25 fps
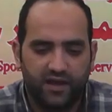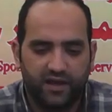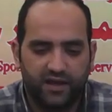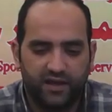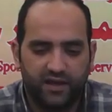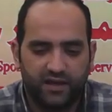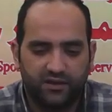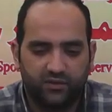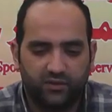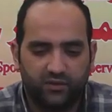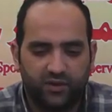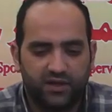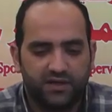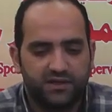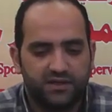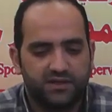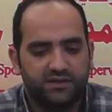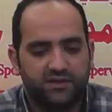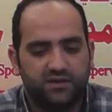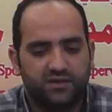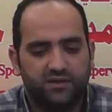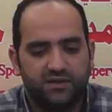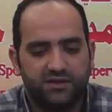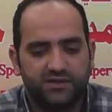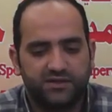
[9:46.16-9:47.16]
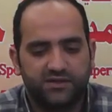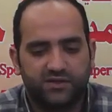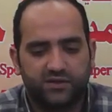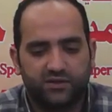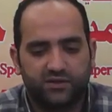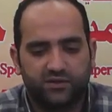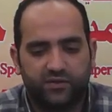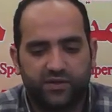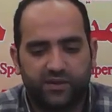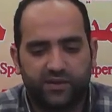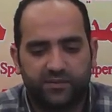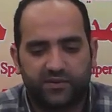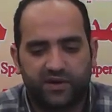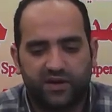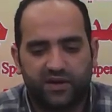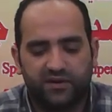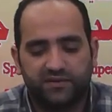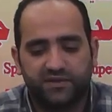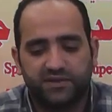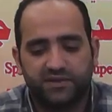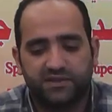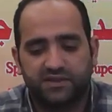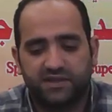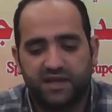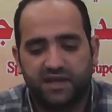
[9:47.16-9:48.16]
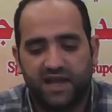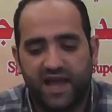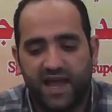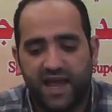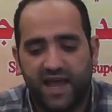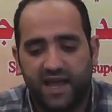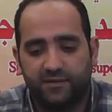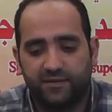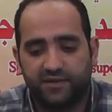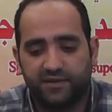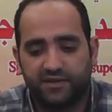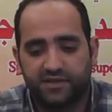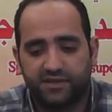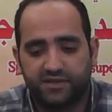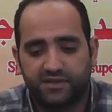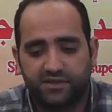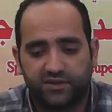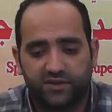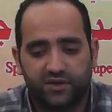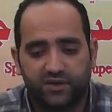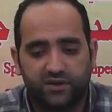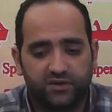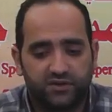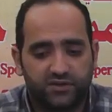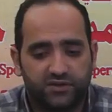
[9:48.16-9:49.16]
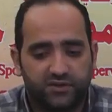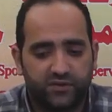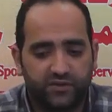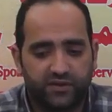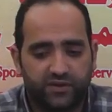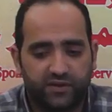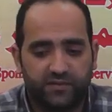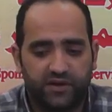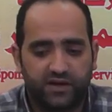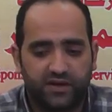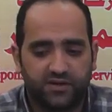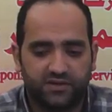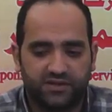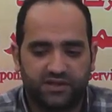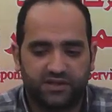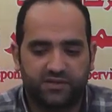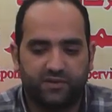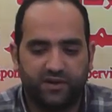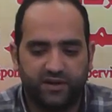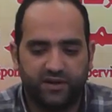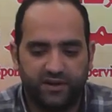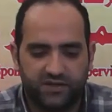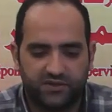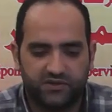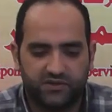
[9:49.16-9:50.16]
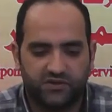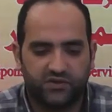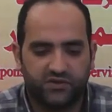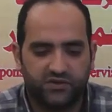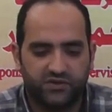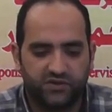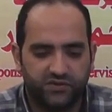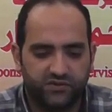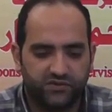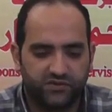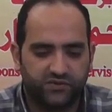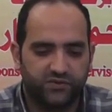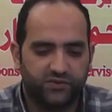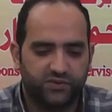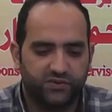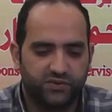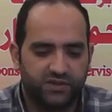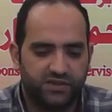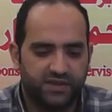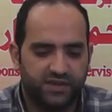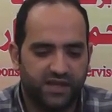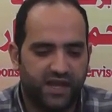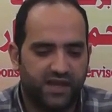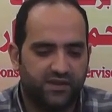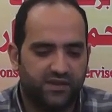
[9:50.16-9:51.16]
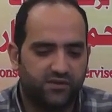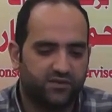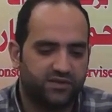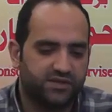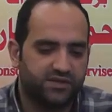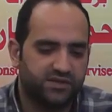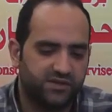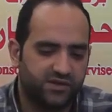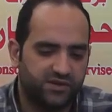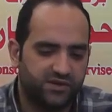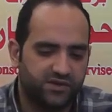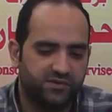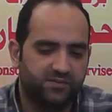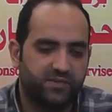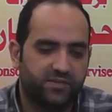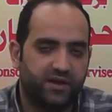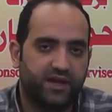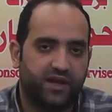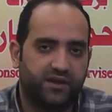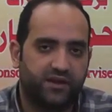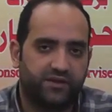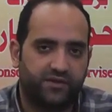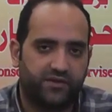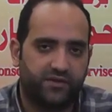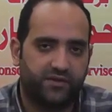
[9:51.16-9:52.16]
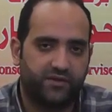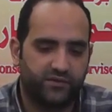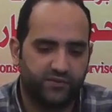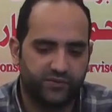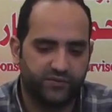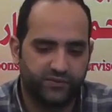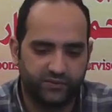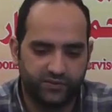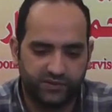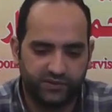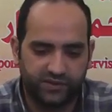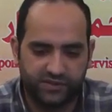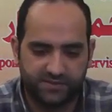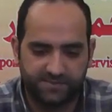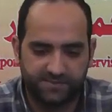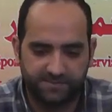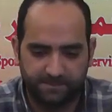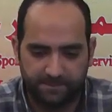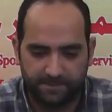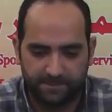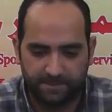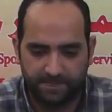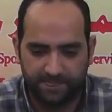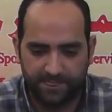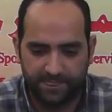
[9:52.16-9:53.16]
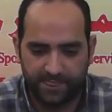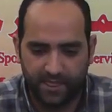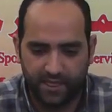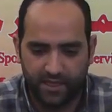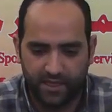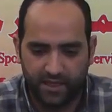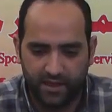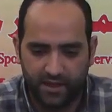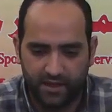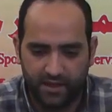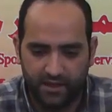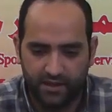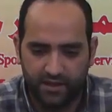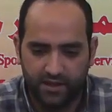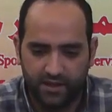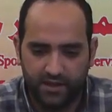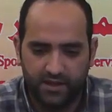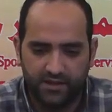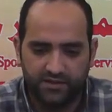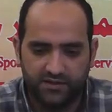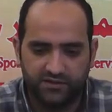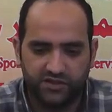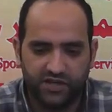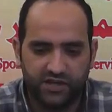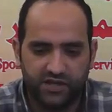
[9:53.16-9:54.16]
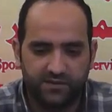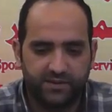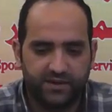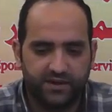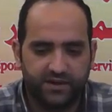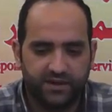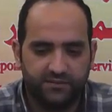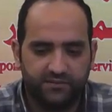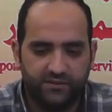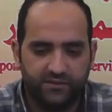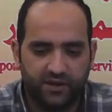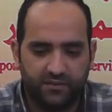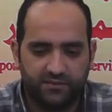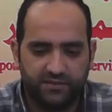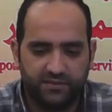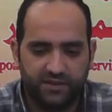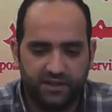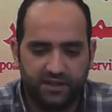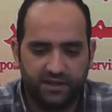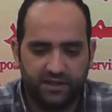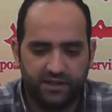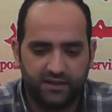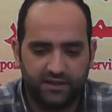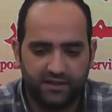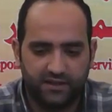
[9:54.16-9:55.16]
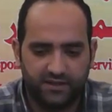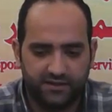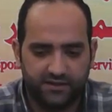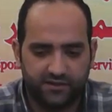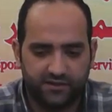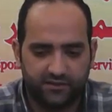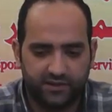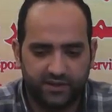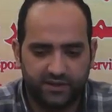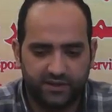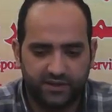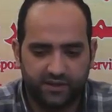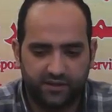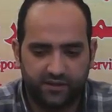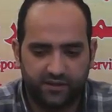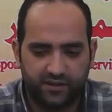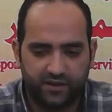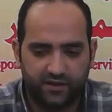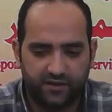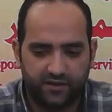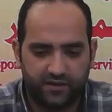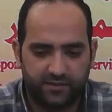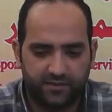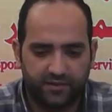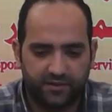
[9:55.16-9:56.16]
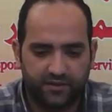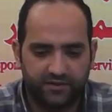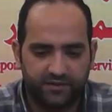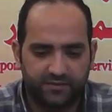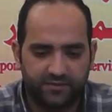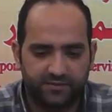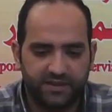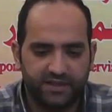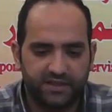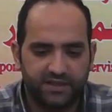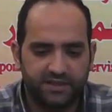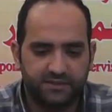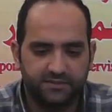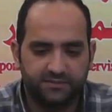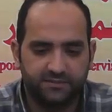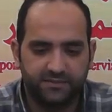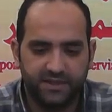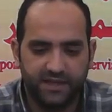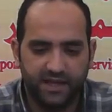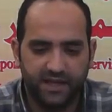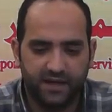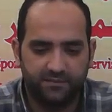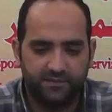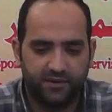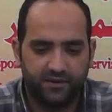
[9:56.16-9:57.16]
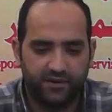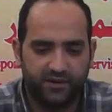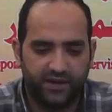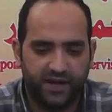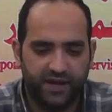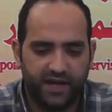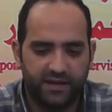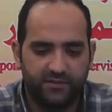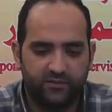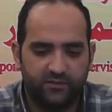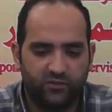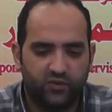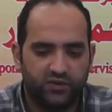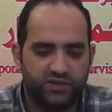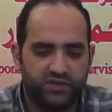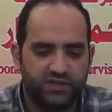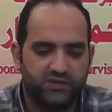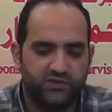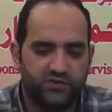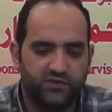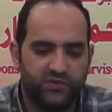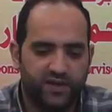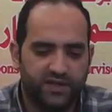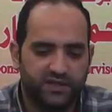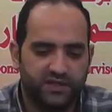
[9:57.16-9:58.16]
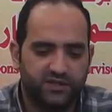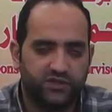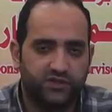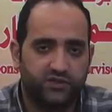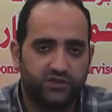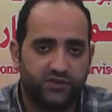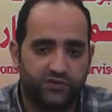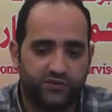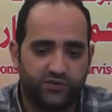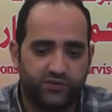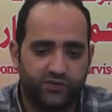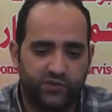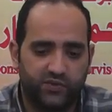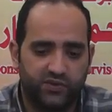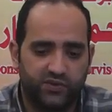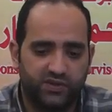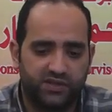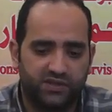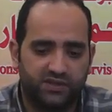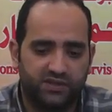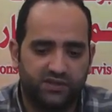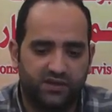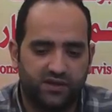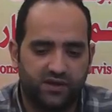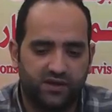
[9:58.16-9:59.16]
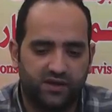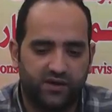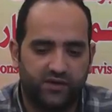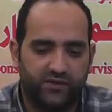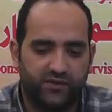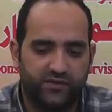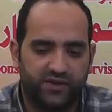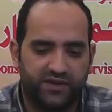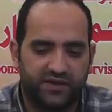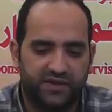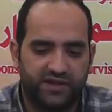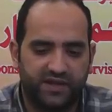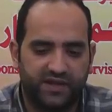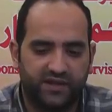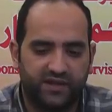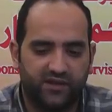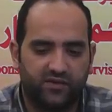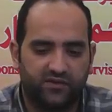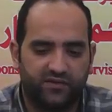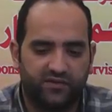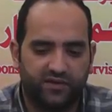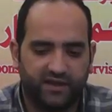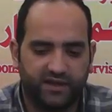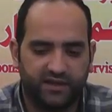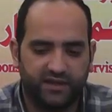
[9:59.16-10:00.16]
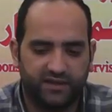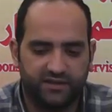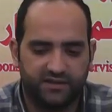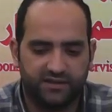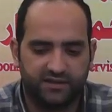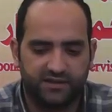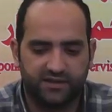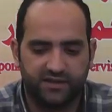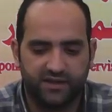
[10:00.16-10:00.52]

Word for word: It was also the Prophet's habit to go to the mosque by a certain route and return by another route. Jabir ibn Abdullah narrated that the Prophet, peace be upon him, would switch routes on the day of Eid.